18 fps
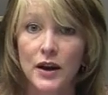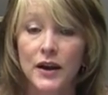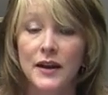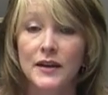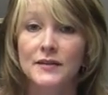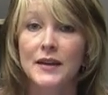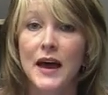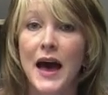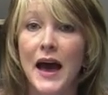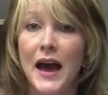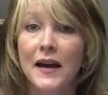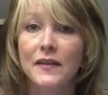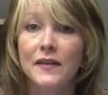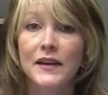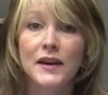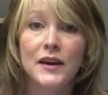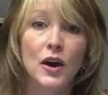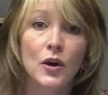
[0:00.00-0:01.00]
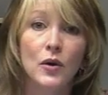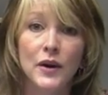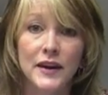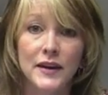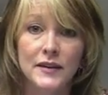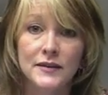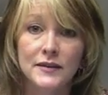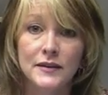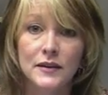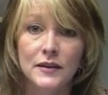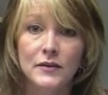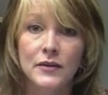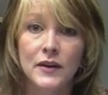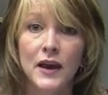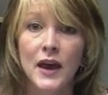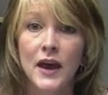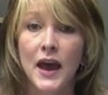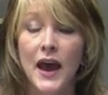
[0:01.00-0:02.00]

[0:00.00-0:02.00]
It's highly cohesive,